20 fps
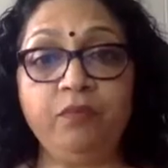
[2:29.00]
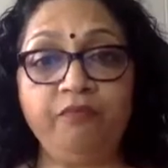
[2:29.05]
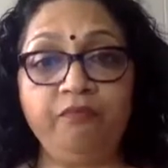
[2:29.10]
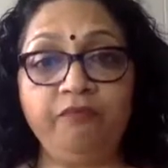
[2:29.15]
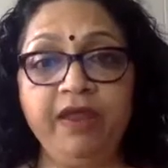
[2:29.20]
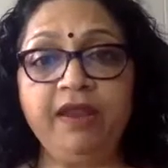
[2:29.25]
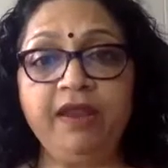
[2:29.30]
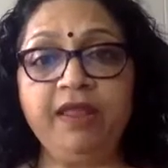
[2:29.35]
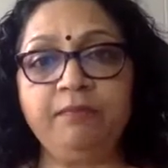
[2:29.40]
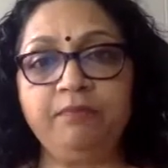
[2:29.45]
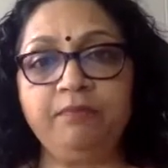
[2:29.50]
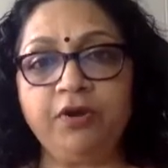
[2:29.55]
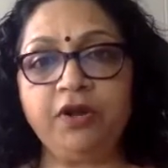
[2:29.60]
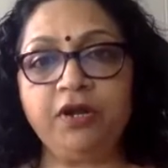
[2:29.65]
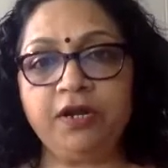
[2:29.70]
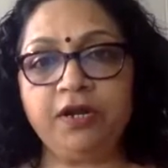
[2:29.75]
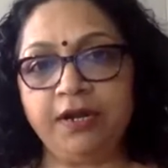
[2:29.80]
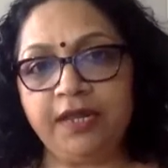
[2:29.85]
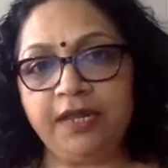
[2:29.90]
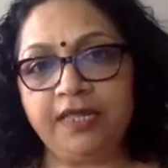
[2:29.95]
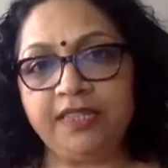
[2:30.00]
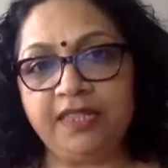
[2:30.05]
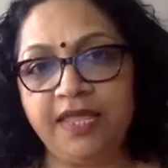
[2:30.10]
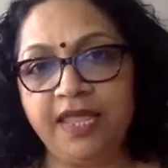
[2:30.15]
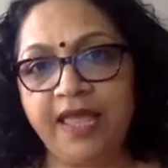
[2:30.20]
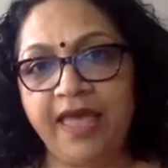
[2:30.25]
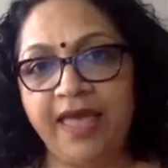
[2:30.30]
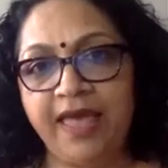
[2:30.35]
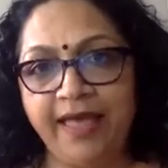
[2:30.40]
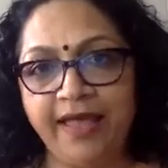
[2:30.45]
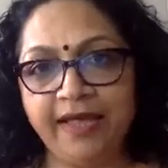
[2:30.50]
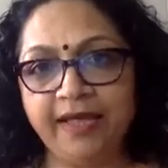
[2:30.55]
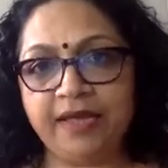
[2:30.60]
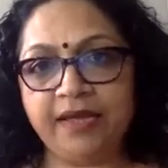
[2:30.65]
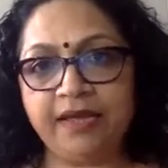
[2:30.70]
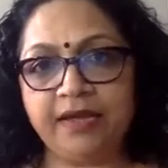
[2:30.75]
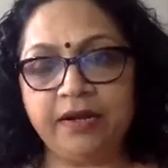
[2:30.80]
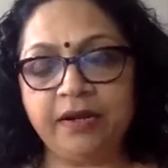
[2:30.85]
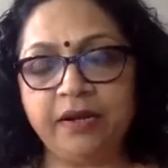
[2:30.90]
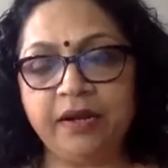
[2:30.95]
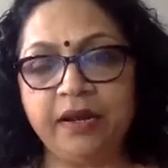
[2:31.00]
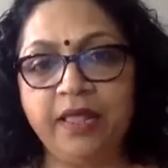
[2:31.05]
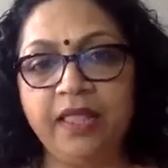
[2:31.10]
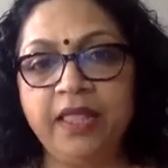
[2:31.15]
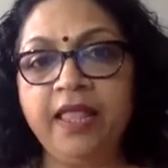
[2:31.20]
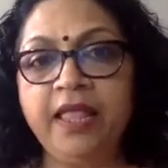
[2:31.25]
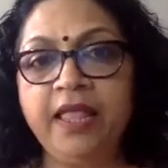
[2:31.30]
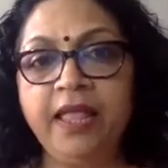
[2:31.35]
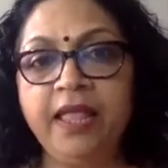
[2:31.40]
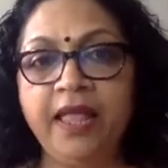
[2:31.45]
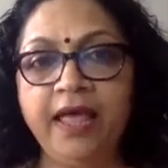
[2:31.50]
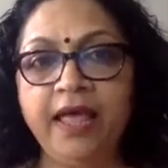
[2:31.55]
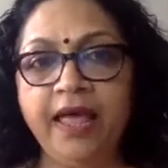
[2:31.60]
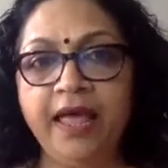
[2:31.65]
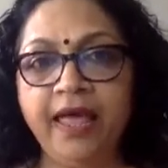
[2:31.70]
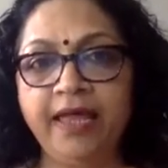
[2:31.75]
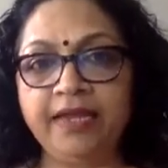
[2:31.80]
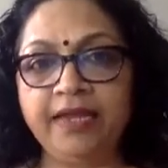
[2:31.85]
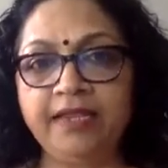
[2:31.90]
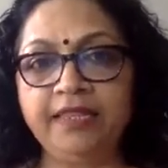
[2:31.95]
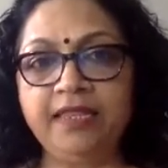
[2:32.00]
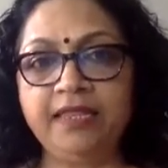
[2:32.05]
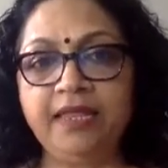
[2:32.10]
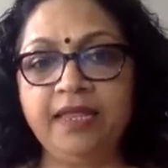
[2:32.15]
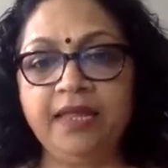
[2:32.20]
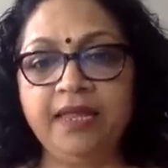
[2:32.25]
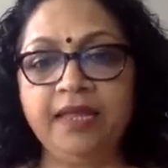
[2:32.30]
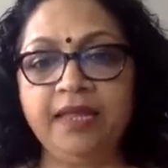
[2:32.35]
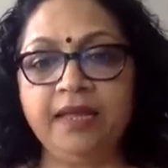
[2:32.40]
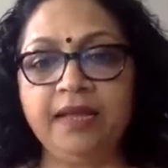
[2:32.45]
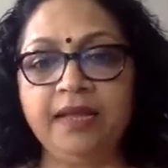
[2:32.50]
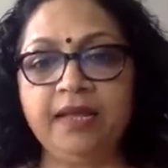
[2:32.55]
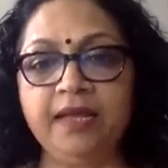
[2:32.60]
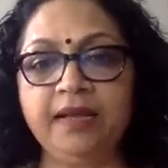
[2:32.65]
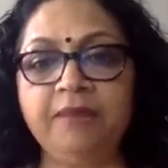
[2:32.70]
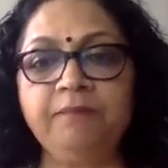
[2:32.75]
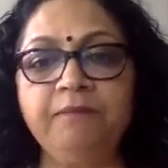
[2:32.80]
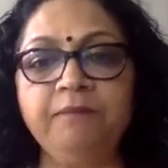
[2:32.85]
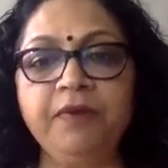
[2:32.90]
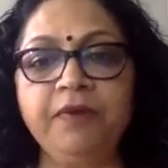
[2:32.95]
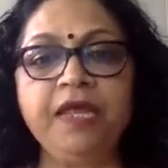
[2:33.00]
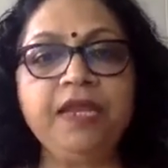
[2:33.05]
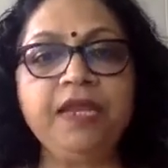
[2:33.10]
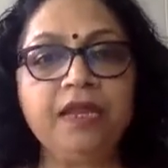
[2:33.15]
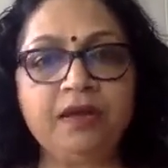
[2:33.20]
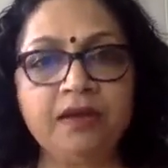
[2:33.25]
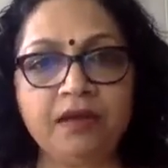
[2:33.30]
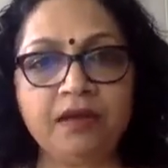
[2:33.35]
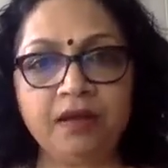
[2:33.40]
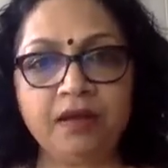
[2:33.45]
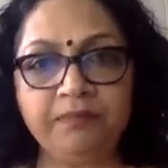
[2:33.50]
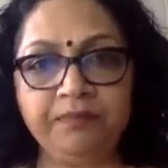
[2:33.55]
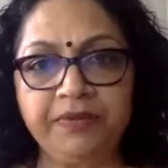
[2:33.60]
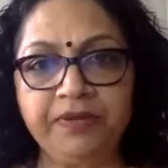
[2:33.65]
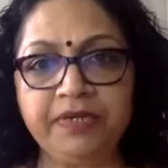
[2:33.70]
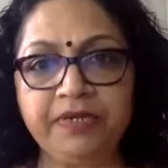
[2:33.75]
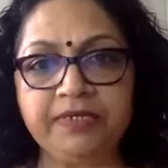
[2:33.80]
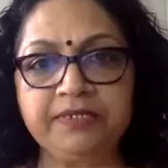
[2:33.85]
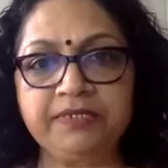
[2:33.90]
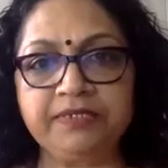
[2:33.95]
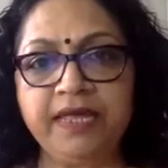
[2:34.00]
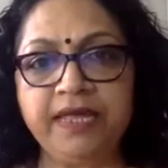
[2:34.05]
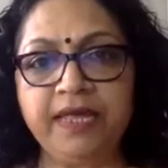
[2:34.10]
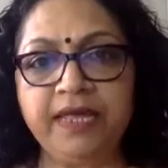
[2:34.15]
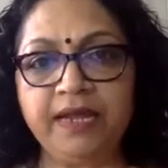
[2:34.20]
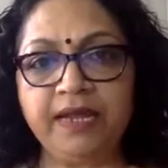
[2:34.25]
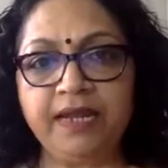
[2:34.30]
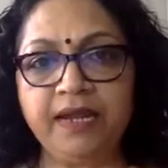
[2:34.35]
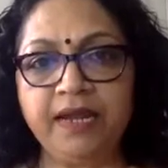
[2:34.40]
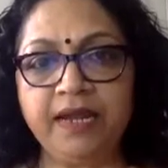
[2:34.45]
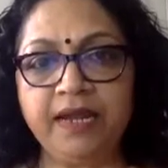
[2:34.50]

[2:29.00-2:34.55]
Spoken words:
very importantly the anger at the complete incompetence and